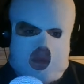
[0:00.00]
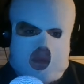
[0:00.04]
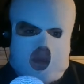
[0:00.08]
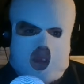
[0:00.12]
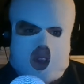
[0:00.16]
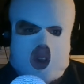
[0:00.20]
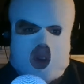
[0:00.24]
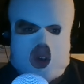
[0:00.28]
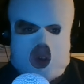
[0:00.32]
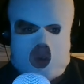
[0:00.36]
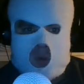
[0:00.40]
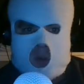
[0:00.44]

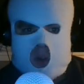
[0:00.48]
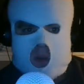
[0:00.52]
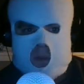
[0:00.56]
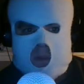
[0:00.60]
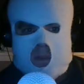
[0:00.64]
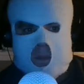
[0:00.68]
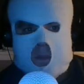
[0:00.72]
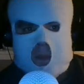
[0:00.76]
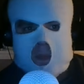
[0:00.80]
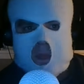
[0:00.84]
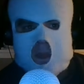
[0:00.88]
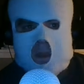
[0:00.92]
Neutral.
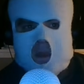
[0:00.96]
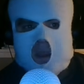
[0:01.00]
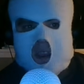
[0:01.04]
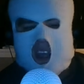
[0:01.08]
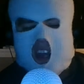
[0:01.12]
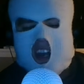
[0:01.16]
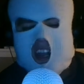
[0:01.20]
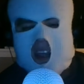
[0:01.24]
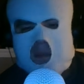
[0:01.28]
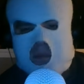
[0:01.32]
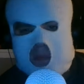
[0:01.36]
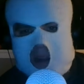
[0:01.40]

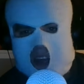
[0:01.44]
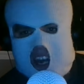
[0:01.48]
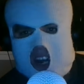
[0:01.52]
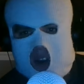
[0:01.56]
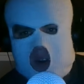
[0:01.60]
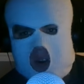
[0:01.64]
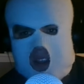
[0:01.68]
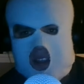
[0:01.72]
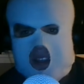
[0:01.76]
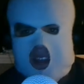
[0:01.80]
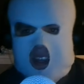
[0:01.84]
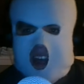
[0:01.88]
Getting better
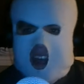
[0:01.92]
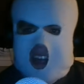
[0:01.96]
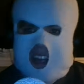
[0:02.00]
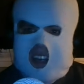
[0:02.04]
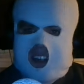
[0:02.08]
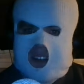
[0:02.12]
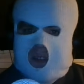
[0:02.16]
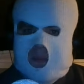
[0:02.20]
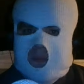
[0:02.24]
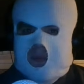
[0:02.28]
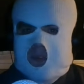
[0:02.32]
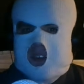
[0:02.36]
at
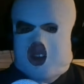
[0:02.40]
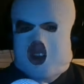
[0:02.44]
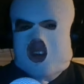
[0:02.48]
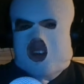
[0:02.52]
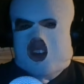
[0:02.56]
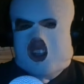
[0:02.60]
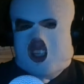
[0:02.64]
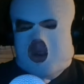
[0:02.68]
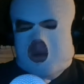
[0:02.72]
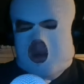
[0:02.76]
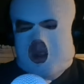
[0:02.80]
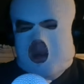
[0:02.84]
that.
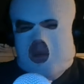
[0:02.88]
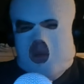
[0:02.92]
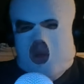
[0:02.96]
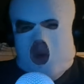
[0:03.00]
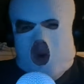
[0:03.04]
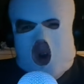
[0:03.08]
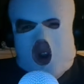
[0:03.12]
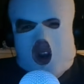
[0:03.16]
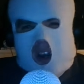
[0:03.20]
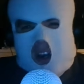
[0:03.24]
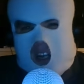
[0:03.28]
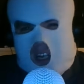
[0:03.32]
Used to be
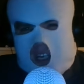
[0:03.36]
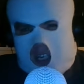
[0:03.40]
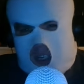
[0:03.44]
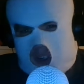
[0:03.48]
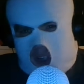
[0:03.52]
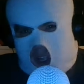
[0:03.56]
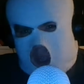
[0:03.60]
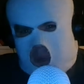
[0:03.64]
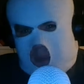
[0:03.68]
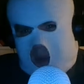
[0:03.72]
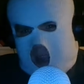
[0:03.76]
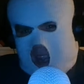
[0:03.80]
more
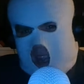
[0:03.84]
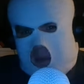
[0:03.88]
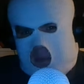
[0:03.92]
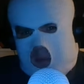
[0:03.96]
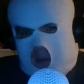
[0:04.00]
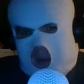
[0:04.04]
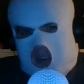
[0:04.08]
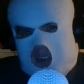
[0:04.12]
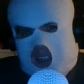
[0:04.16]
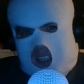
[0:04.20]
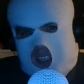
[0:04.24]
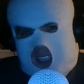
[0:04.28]
controlled by
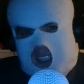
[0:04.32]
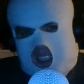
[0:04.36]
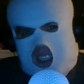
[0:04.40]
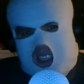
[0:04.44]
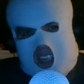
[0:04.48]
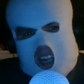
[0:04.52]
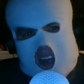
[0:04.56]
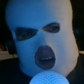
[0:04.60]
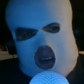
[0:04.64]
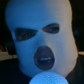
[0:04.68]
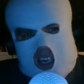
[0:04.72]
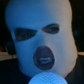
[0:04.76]
emotions.
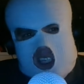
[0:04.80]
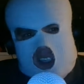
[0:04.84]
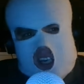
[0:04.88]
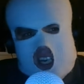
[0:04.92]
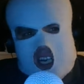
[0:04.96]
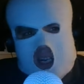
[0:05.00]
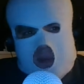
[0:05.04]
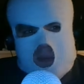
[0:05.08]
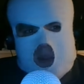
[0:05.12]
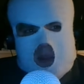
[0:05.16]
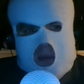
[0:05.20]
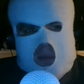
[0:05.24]
Now I try
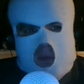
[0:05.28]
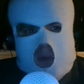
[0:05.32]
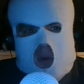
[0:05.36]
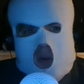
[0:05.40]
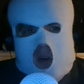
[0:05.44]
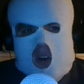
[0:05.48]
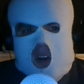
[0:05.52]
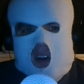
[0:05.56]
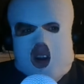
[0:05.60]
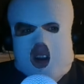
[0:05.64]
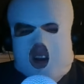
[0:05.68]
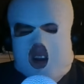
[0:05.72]
to be
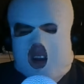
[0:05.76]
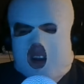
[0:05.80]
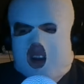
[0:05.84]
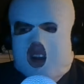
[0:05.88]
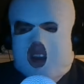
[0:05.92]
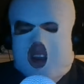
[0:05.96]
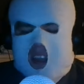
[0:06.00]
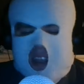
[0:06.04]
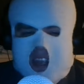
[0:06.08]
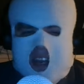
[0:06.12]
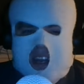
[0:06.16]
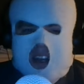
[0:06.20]
more
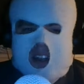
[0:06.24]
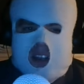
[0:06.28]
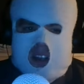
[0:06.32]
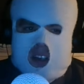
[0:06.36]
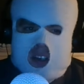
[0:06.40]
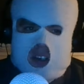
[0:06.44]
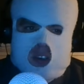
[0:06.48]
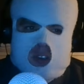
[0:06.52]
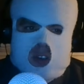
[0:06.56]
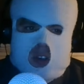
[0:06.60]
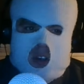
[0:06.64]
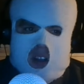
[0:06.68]
in
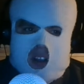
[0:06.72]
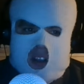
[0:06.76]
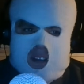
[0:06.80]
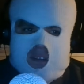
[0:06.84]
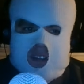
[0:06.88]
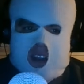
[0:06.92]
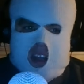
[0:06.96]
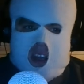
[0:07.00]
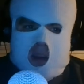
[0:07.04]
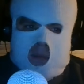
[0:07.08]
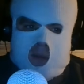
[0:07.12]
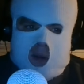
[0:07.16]
control of
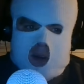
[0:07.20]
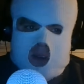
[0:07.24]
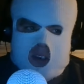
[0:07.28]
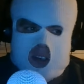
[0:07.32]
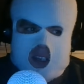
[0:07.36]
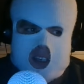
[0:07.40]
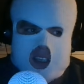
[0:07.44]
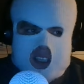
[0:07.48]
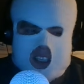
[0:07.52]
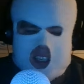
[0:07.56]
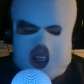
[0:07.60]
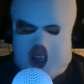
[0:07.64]
the
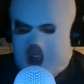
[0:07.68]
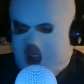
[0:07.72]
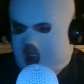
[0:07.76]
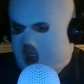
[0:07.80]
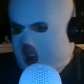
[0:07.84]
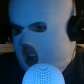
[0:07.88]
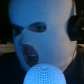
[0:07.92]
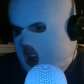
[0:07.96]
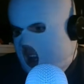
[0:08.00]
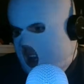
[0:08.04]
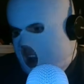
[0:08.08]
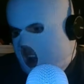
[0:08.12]
emotions.
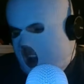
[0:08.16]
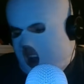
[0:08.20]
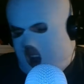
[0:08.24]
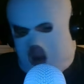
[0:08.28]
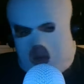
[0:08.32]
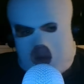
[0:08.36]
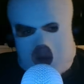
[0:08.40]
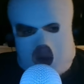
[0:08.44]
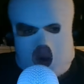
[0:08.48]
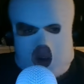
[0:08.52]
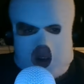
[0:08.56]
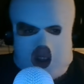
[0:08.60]
I'm
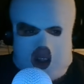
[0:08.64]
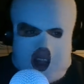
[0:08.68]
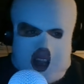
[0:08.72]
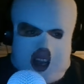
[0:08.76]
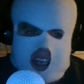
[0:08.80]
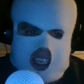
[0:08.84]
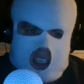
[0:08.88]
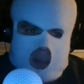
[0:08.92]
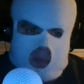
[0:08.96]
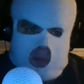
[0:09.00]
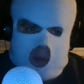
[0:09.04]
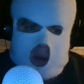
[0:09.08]
sure
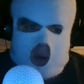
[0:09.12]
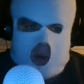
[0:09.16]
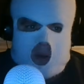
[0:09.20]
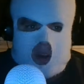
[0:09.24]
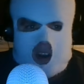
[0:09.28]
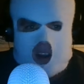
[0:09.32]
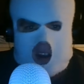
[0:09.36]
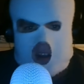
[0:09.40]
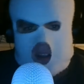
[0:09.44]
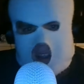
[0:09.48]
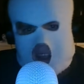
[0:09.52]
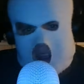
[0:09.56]
Lexapro and
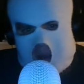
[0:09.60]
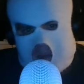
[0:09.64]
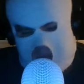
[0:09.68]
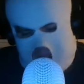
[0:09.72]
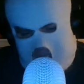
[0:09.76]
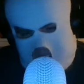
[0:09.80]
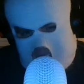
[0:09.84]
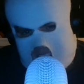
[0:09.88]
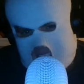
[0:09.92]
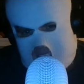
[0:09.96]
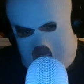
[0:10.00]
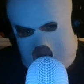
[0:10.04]
all that
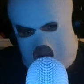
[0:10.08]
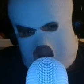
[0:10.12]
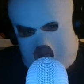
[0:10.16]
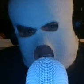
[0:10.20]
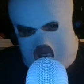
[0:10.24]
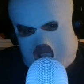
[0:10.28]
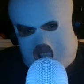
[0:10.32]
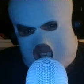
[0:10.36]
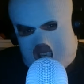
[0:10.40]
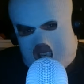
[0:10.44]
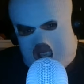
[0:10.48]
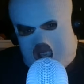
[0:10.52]
makes that
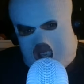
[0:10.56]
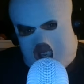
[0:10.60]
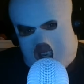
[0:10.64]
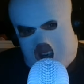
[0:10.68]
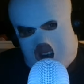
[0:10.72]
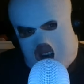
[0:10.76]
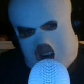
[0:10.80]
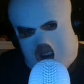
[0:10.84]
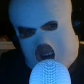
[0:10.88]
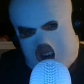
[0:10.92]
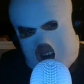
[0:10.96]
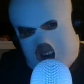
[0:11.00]
much
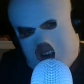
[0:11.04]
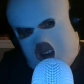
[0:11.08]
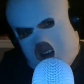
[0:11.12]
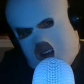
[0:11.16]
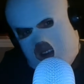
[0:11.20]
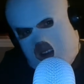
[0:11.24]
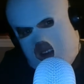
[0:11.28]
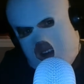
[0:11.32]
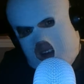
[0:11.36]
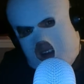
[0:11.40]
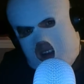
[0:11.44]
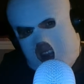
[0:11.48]
easier, and
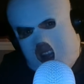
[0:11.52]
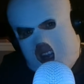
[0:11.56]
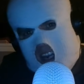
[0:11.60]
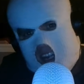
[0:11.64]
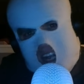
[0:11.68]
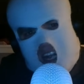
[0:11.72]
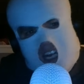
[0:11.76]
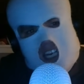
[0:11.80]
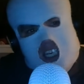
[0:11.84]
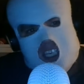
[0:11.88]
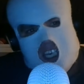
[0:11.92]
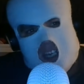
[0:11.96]

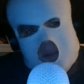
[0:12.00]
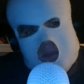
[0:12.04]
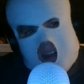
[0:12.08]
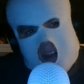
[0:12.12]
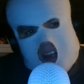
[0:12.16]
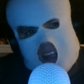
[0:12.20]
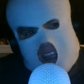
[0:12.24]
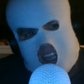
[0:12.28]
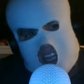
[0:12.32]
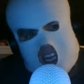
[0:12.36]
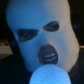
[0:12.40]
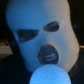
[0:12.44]
ADHD
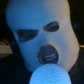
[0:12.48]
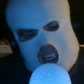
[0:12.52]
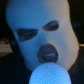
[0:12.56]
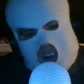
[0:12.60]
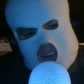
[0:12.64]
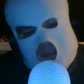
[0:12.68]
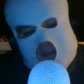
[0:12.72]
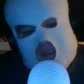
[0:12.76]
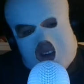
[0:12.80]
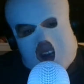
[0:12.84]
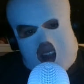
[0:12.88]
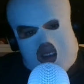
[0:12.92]
medication,
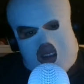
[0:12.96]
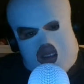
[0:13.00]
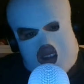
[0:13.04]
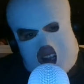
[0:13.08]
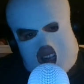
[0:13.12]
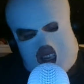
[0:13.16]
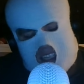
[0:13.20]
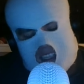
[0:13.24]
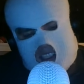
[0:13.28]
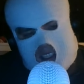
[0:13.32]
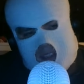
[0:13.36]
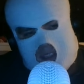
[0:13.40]

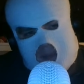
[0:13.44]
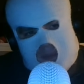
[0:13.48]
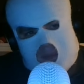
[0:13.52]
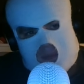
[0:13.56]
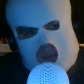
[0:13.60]
Vyvanse,